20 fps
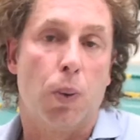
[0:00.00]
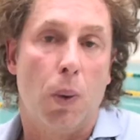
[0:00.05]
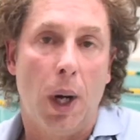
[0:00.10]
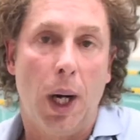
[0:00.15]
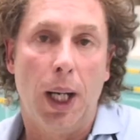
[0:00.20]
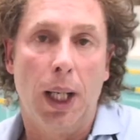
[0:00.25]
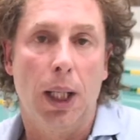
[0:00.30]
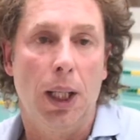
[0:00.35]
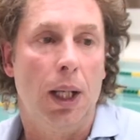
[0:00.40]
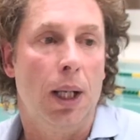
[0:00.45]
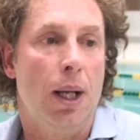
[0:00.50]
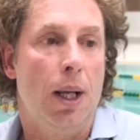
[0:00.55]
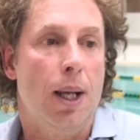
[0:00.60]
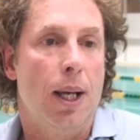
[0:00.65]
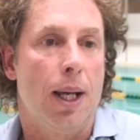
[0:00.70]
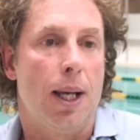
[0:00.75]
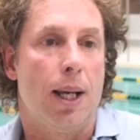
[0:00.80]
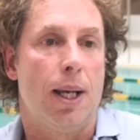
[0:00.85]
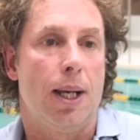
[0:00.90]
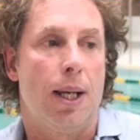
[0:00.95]
One
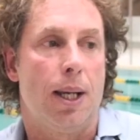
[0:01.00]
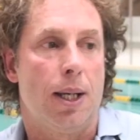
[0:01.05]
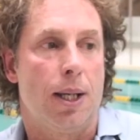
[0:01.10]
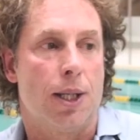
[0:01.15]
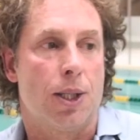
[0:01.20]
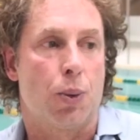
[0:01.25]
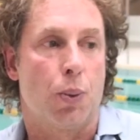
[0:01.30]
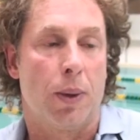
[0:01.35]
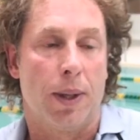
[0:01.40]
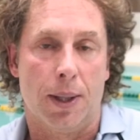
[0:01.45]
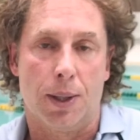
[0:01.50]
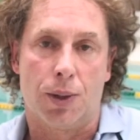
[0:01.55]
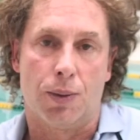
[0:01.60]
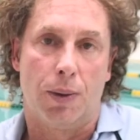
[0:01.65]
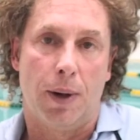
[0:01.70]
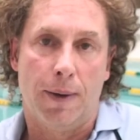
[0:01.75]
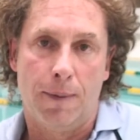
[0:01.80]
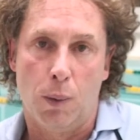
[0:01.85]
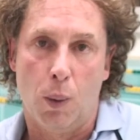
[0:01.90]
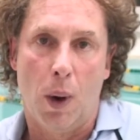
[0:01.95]
is when there's
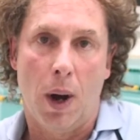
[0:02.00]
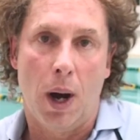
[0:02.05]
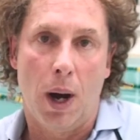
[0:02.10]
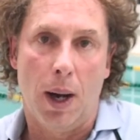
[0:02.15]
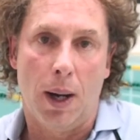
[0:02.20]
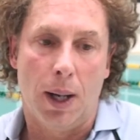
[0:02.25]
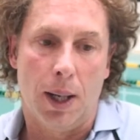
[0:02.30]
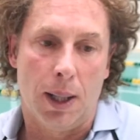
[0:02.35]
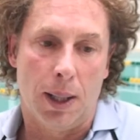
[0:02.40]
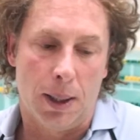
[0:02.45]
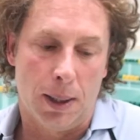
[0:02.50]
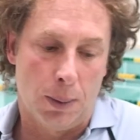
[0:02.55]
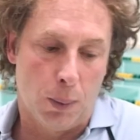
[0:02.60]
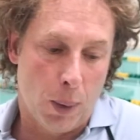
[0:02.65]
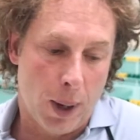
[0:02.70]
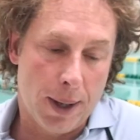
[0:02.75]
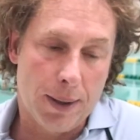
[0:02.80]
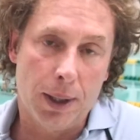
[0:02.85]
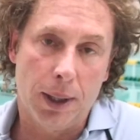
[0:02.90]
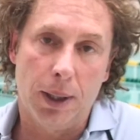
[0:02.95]
rough
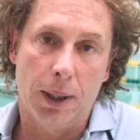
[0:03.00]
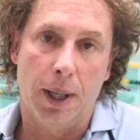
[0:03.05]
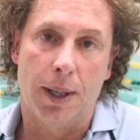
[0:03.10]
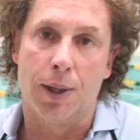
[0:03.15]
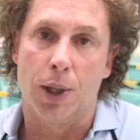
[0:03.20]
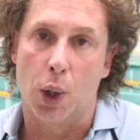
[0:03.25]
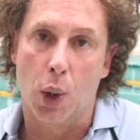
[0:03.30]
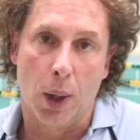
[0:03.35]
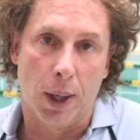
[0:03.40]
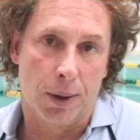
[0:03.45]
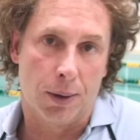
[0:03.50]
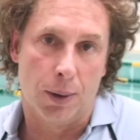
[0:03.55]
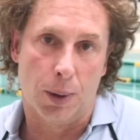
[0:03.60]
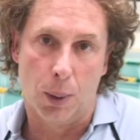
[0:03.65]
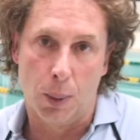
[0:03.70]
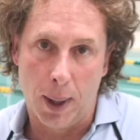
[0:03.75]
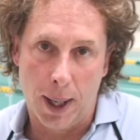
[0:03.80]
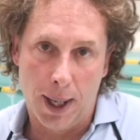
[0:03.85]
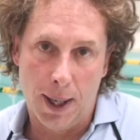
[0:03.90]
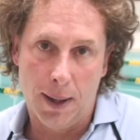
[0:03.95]
weather and they're going through
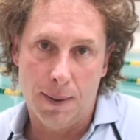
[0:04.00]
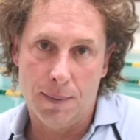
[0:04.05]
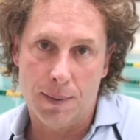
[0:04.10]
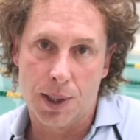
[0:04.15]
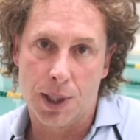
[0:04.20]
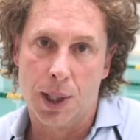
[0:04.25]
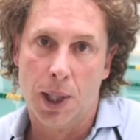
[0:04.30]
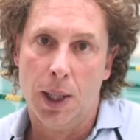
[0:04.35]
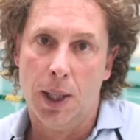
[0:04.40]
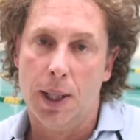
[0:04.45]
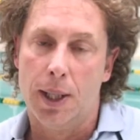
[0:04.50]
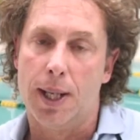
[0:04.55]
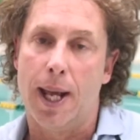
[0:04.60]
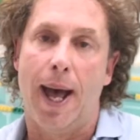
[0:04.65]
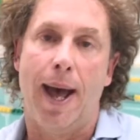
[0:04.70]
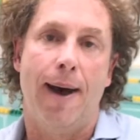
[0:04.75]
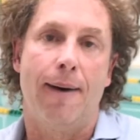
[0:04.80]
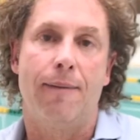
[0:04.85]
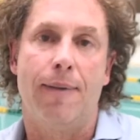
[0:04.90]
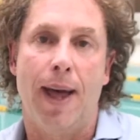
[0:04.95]
waves, to
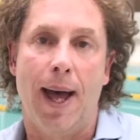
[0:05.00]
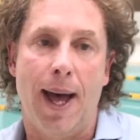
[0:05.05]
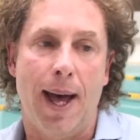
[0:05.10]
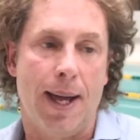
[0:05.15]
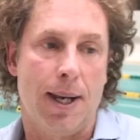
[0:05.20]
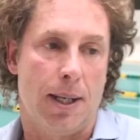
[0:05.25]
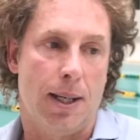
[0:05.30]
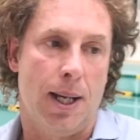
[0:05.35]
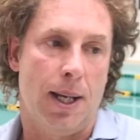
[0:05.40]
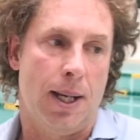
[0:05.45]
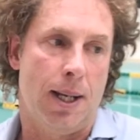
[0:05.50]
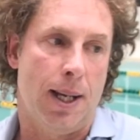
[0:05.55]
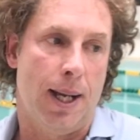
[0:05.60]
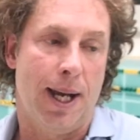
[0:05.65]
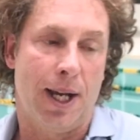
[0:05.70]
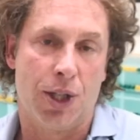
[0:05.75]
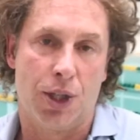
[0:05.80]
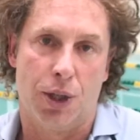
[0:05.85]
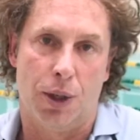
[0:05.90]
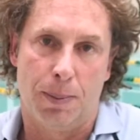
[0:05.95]
have that
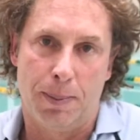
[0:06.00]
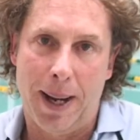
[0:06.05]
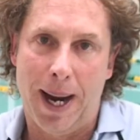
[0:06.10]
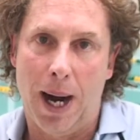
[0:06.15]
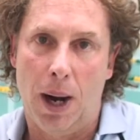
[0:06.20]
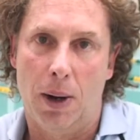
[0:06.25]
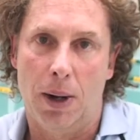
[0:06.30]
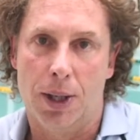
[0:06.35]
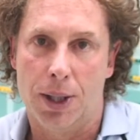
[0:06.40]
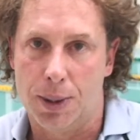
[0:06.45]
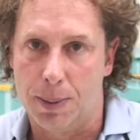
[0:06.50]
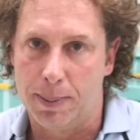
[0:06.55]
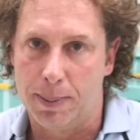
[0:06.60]
extra power to